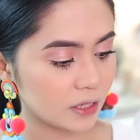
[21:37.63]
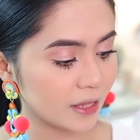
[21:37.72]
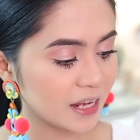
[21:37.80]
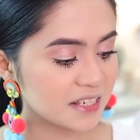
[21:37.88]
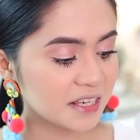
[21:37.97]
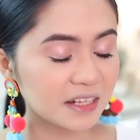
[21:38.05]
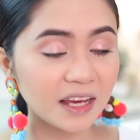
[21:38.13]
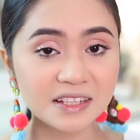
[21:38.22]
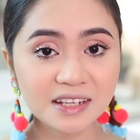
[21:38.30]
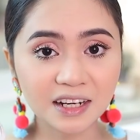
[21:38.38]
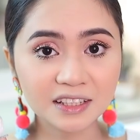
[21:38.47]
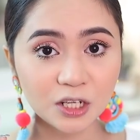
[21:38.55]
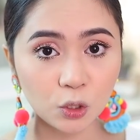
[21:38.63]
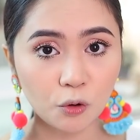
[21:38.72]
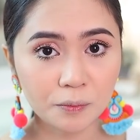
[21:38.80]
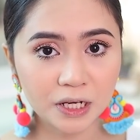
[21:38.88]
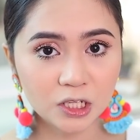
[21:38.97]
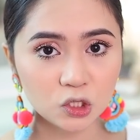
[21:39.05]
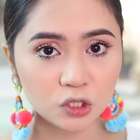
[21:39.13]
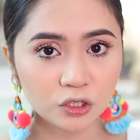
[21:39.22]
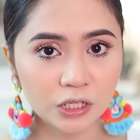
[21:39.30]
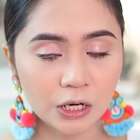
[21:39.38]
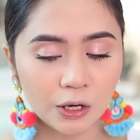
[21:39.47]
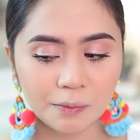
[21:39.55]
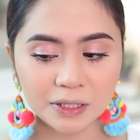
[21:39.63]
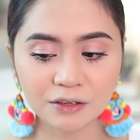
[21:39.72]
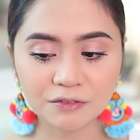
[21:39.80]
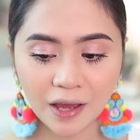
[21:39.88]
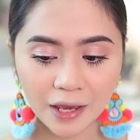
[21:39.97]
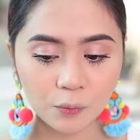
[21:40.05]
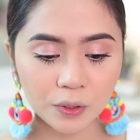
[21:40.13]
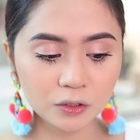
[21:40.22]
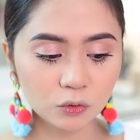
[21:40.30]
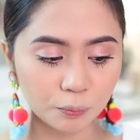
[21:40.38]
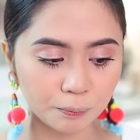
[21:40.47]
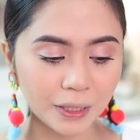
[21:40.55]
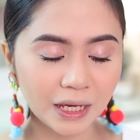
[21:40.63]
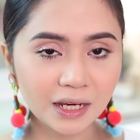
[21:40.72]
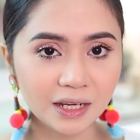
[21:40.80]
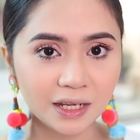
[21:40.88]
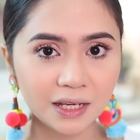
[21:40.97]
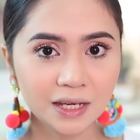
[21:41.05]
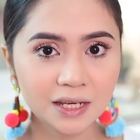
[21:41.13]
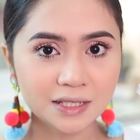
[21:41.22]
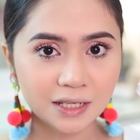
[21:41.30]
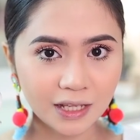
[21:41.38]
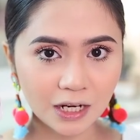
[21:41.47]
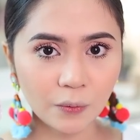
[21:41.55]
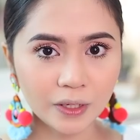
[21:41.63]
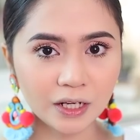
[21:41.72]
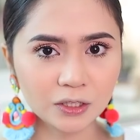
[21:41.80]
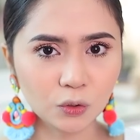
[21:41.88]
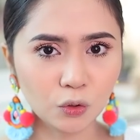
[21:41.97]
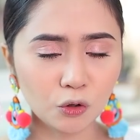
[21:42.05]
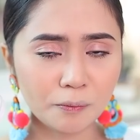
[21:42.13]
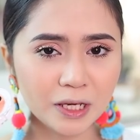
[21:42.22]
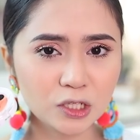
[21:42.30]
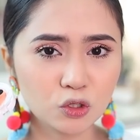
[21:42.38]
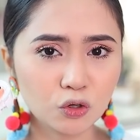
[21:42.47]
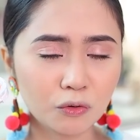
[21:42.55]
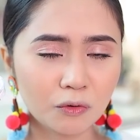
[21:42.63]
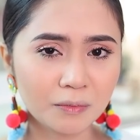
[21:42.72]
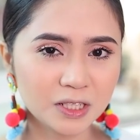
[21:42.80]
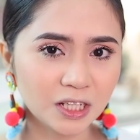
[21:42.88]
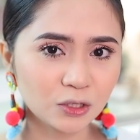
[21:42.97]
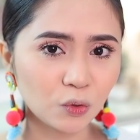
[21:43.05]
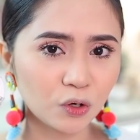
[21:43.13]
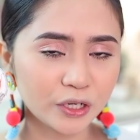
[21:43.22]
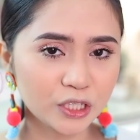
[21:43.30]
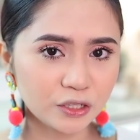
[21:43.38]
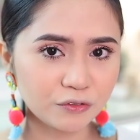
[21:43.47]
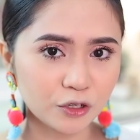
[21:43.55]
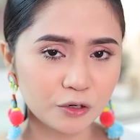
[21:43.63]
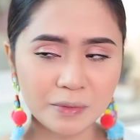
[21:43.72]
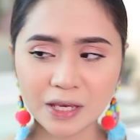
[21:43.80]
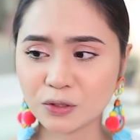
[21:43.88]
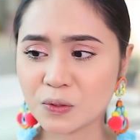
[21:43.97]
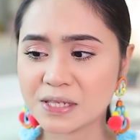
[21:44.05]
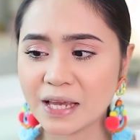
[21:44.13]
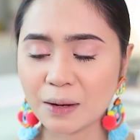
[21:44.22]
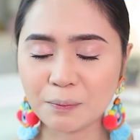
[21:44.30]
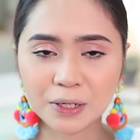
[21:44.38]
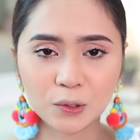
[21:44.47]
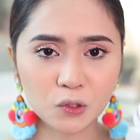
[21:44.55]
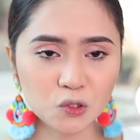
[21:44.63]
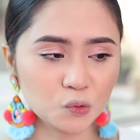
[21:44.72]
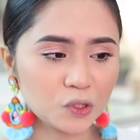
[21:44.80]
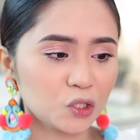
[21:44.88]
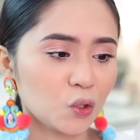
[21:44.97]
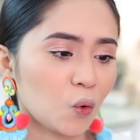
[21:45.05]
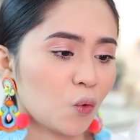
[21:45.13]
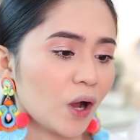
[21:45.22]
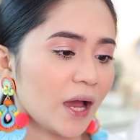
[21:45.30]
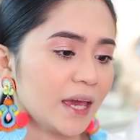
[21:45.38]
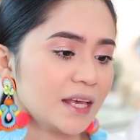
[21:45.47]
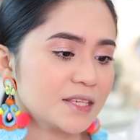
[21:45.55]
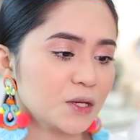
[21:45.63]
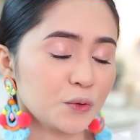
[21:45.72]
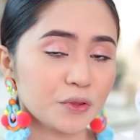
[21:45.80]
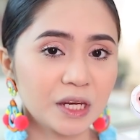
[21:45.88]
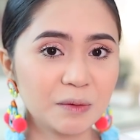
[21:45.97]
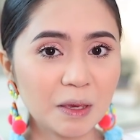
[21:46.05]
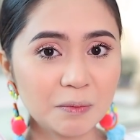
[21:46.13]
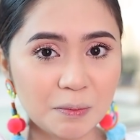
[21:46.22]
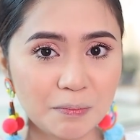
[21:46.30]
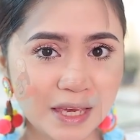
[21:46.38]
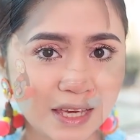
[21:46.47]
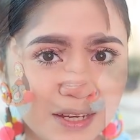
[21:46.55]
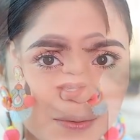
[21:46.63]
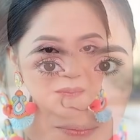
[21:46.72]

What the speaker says: That's it guys, ang ganda ng combination ng dalawa. But if I were to pick sa dalawa na to, medyo masyadong orange siya for me, itong si apricot. So dito ko kay 03 baby pink.